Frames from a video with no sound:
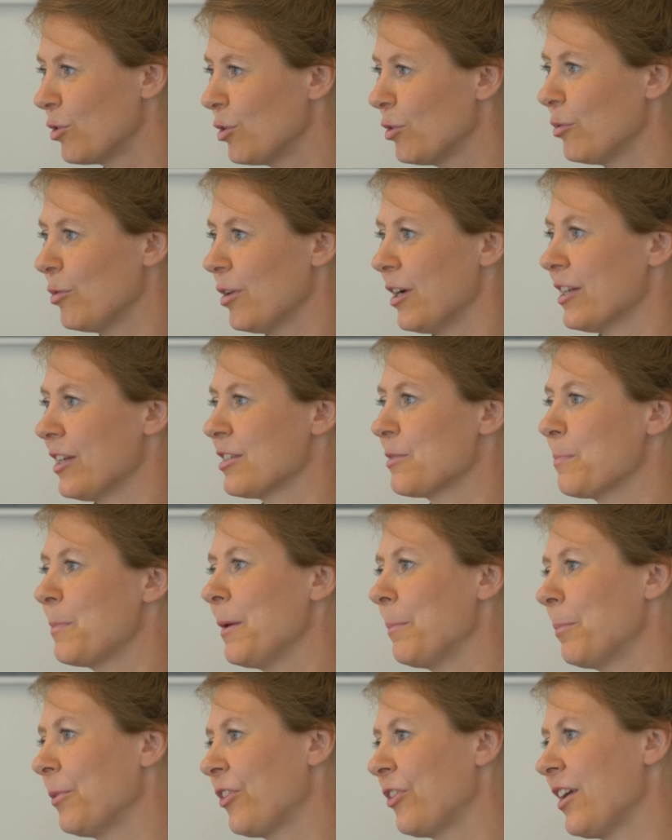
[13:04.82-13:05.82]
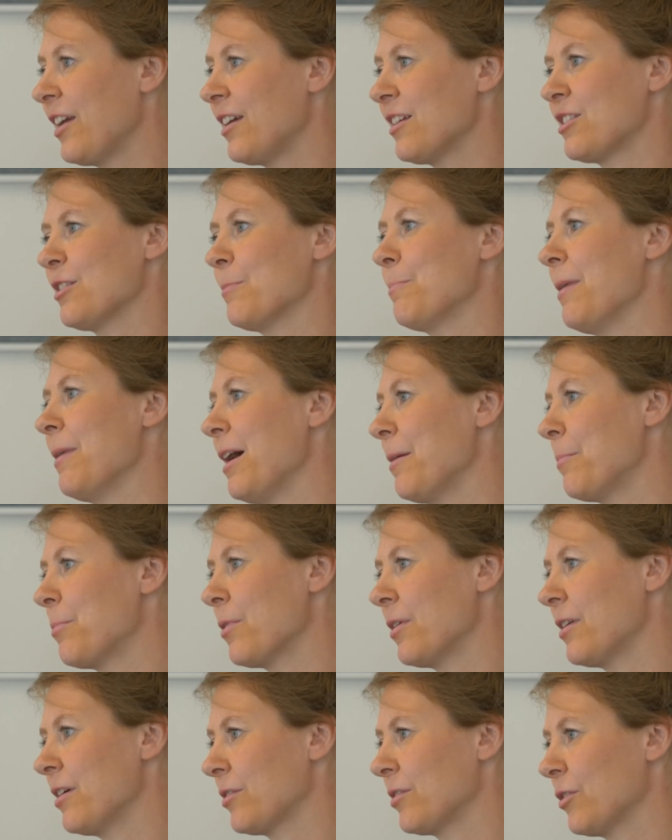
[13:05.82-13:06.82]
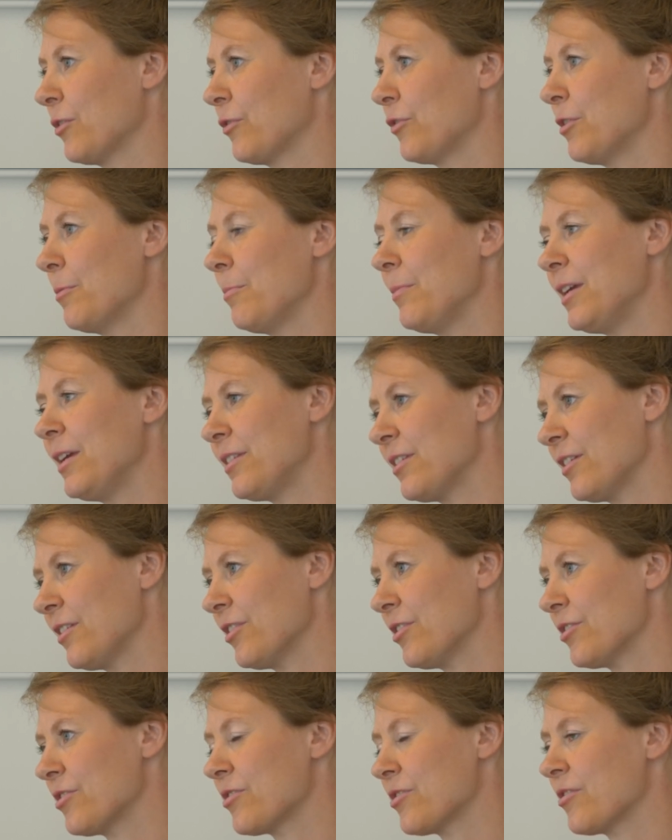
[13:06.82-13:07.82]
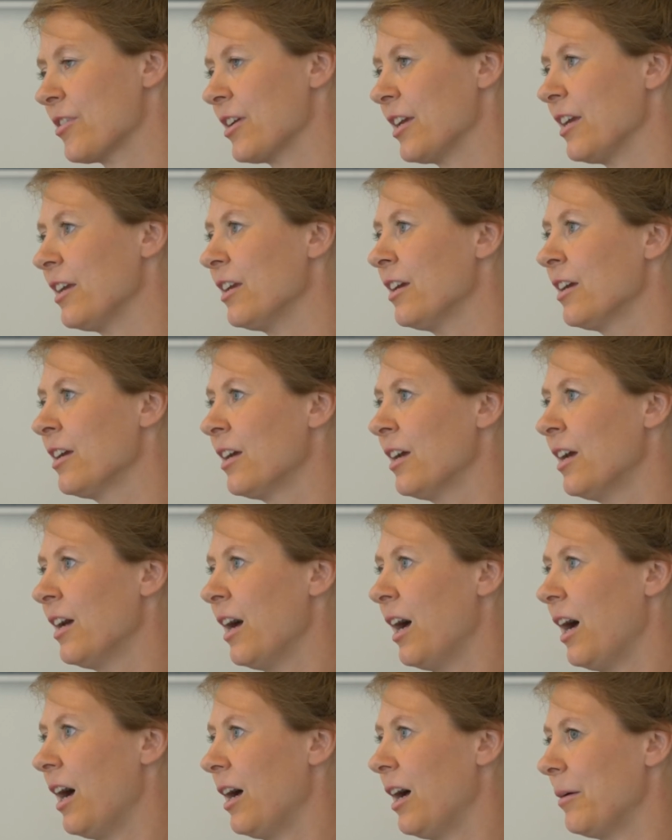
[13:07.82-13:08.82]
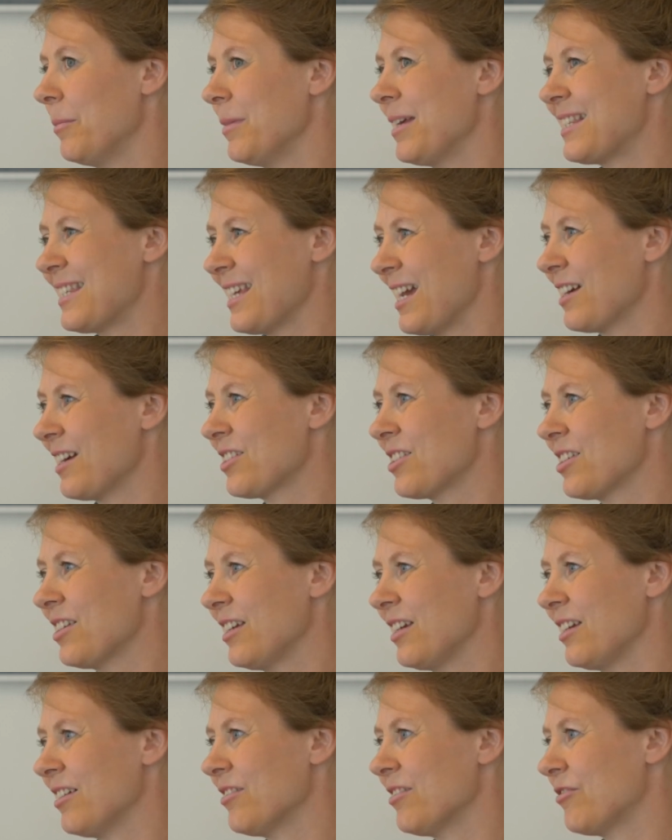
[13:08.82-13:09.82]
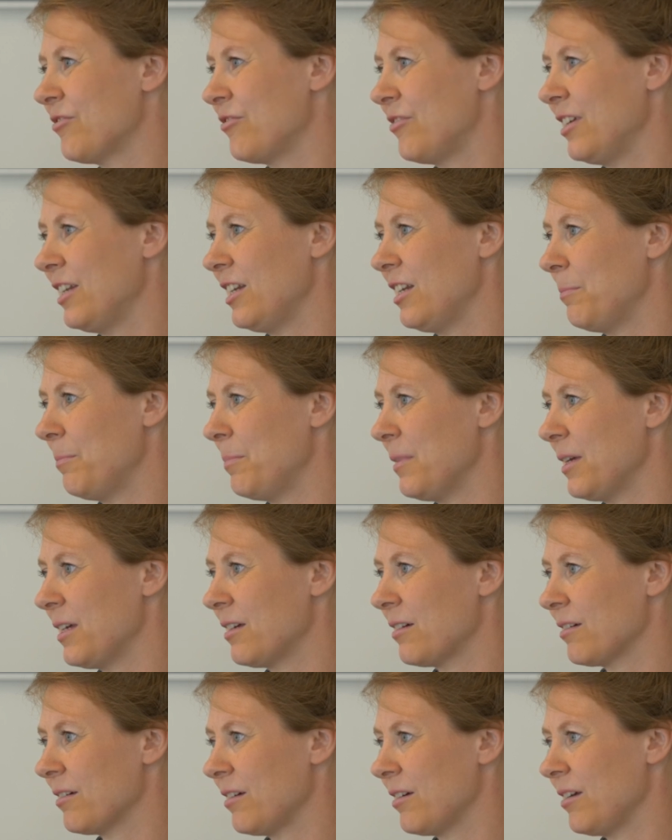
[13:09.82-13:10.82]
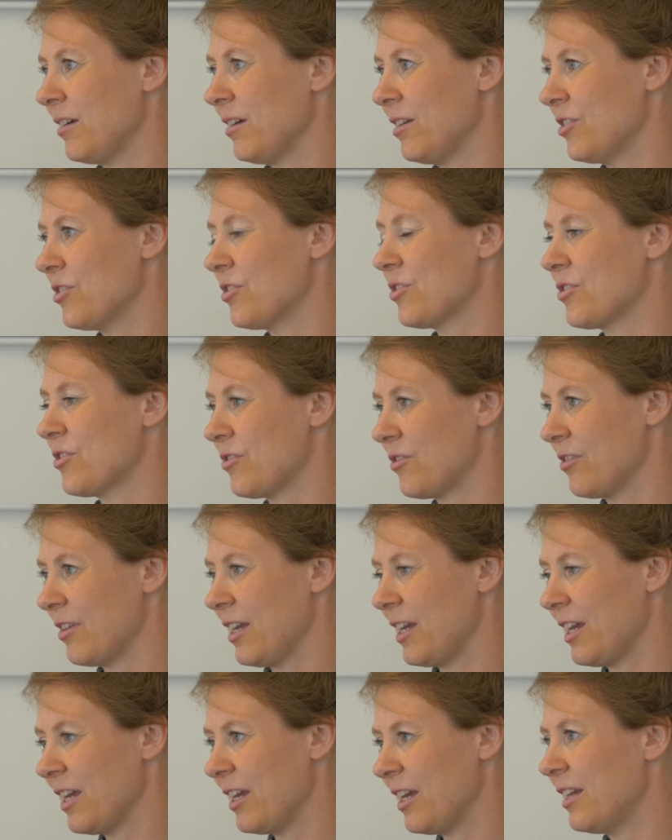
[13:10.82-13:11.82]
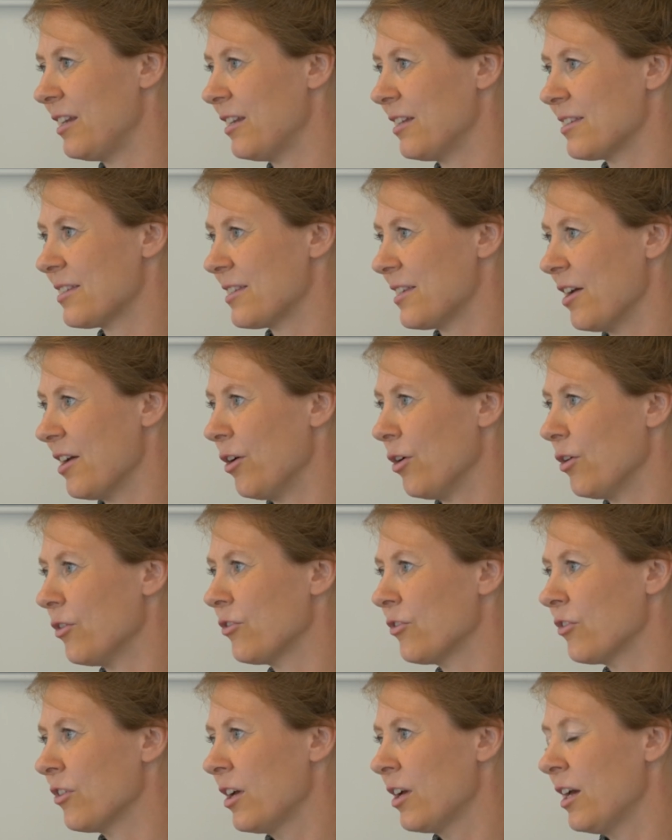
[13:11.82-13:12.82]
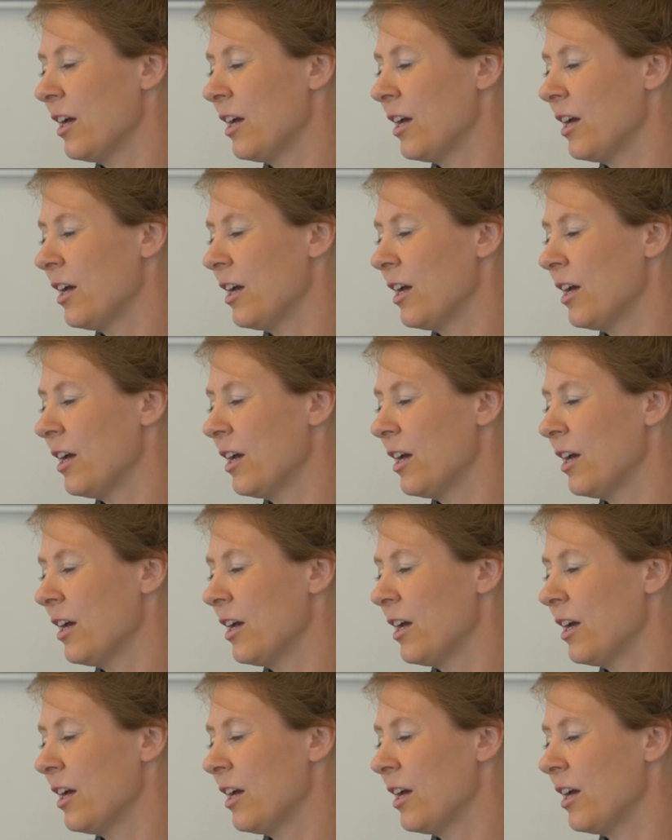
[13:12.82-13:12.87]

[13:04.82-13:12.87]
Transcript: cruel ones. People think it's a byproduct of the meat industry. It's actually a really big industry in itself.